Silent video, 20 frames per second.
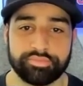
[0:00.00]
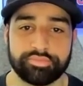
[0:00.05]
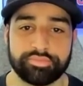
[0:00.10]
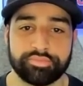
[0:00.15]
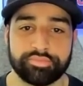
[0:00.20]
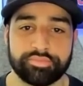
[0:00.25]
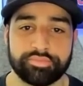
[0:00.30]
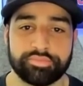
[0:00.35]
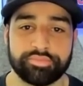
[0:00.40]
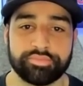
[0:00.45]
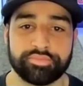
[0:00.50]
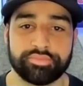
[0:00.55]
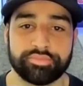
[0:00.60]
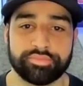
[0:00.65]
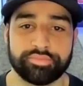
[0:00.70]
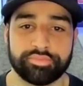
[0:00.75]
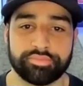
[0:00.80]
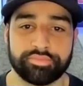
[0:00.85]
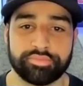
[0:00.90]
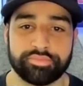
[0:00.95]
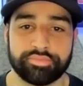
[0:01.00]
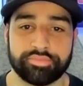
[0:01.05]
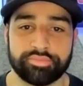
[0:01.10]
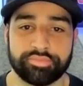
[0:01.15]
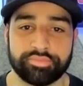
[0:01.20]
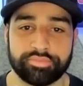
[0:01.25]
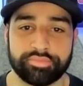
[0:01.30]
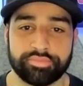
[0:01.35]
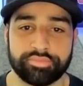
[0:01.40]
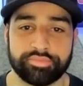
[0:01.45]

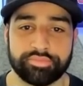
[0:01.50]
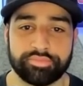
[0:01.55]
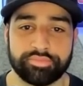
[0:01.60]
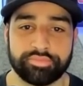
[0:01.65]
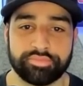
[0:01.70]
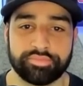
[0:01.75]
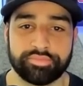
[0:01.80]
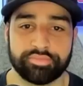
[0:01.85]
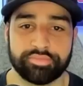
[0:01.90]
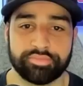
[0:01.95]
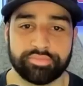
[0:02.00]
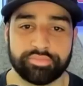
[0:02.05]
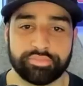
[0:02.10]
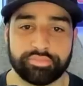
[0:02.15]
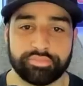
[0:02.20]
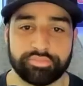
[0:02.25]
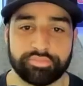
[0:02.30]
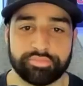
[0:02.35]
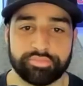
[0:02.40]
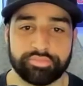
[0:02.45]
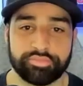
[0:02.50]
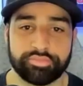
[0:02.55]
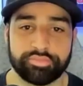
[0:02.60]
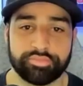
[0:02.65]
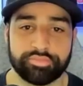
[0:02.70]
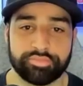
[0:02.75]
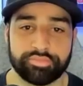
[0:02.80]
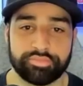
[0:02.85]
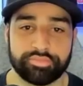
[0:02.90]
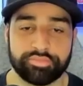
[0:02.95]

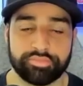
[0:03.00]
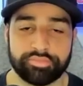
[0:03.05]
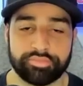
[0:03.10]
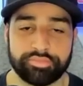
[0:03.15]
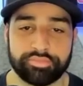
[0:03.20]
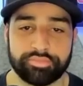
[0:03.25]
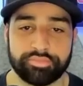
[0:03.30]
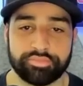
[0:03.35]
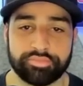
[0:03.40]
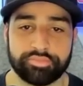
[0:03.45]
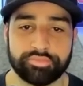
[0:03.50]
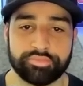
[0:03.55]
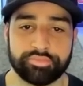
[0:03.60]
The person shown says nothing.